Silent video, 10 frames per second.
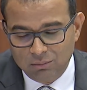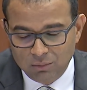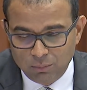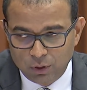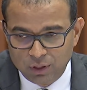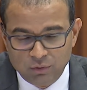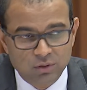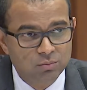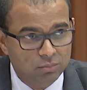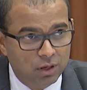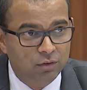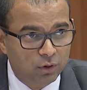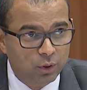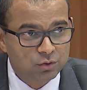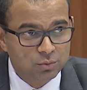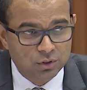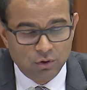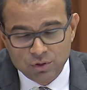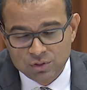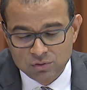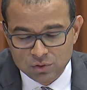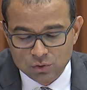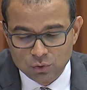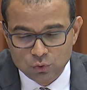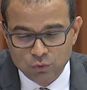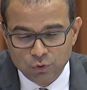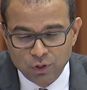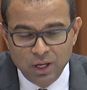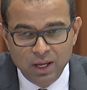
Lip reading: blocking made a request from security services and so on and so forth.